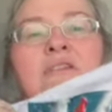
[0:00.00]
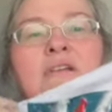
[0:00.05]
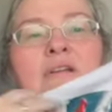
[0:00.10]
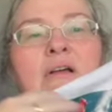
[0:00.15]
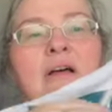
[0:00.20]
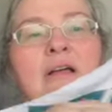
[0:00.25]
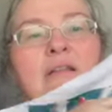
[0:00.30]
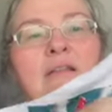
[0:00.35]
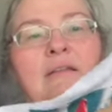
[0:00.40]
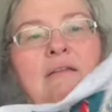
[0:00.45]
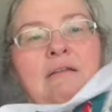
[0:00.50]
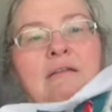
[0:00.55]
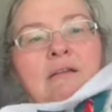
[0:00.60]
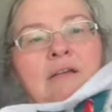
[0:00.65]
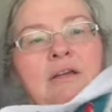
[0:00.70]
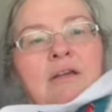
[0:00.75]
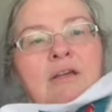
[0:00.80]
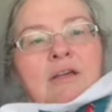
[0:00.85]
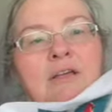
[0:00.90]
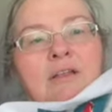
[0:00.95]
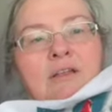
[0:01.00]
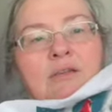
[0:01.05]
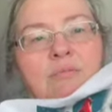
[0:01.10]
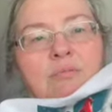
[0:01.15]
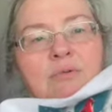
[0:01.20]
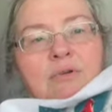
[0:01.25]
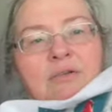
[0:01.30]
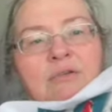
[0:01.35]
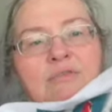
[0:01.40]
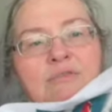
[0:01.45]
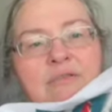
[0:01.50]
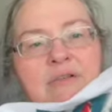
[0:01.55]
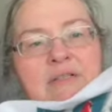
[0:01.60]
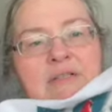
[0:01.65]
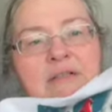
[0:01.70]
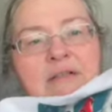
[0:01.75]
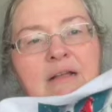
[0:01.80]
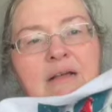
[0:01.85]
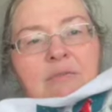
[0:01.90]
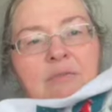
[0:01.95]
lot. The roof is
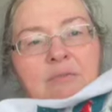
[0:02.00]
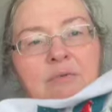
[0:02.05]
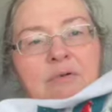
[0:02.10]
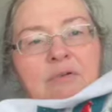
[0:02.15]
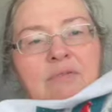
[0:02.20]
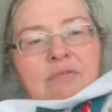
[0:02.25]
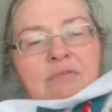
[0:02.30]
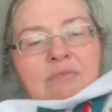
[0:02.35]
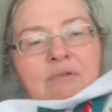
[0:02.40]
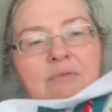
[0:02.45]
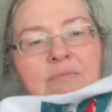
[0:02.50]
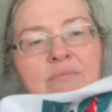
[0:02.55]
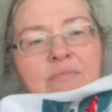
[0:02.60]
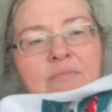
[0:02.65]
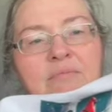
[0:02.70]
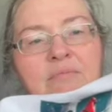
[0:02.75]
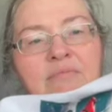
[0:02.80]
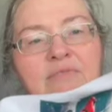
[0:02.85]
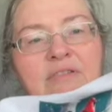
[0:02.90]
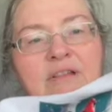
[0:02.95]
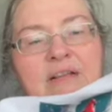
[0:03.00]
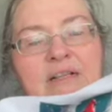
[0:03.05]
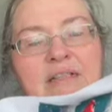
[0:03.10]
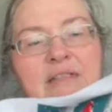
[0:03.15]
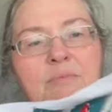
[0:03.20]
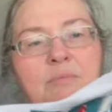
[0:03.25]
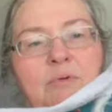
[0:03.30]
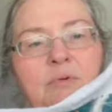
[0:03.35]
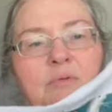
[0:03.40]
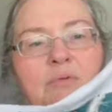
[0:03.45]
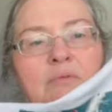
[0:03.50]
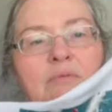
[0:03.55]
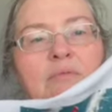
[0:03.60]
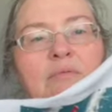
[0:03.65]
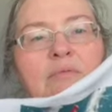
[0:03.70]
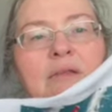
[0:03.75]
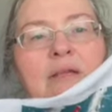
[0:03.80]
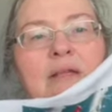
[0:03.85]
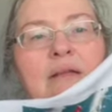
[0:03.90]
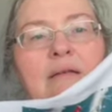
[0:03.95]
a lot more flexible
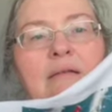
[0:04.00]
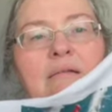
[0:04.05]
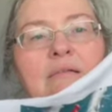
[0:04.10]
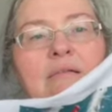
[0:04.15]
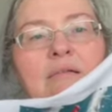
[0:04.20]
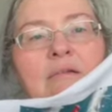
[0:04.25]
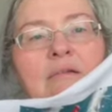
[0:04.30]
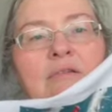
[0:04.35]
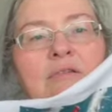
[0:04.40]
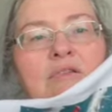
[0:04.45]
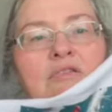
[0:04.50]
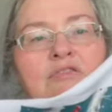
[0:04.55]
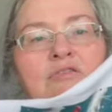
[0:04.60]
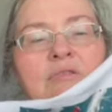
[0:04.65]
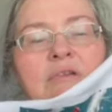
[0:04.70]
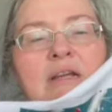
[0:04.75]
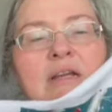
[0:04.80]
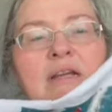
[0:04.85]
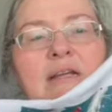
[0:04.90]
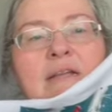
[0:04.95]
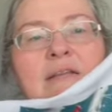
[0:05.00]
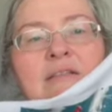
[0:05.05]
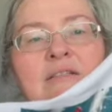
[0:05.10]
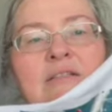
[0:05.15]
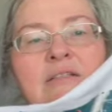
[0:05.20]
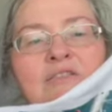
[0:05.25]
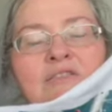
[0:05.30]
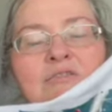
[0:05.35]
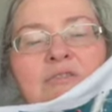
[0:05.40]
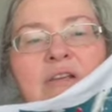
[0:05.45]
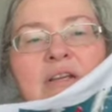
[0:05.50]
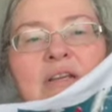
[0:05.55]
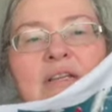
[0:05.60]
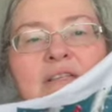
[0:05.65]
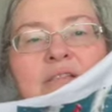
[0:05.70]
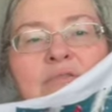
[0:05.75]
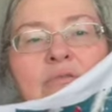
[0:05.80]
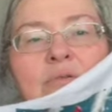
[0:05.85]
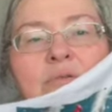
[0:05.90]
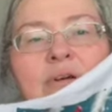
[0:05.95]
than the tree is. The
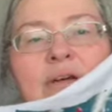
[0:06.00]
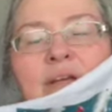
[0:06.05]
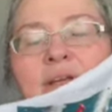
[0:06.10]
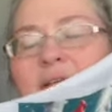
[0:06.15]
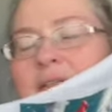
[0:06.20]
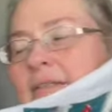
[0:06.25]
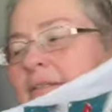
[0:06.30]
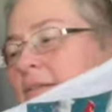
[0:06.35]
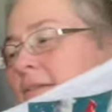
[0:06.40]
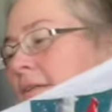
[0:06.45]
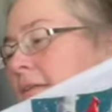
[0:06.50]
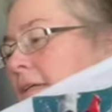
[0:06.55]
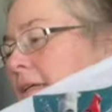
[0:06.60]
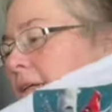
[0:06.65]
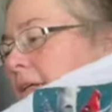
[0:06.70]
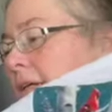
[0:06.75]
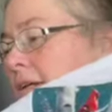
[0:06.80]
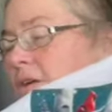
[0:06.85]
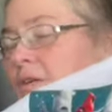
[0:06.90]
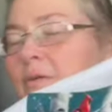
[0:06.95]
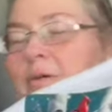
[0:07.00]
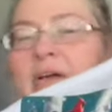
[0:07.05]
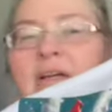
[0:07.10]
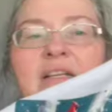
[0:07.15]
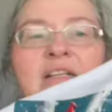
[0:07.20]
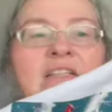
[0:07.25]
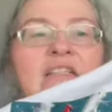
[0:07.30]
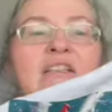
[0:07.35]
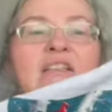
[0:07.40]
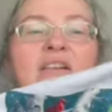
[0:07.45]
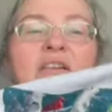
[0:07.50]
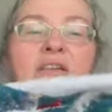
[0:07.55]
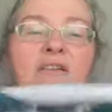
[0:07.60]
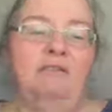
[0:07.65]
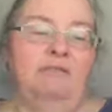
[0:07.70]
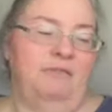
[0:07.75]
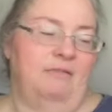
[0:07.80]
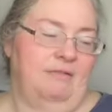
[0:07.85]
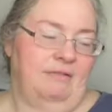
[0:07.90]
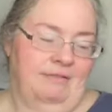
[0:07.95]
tree's quite
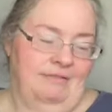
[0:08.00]
tough.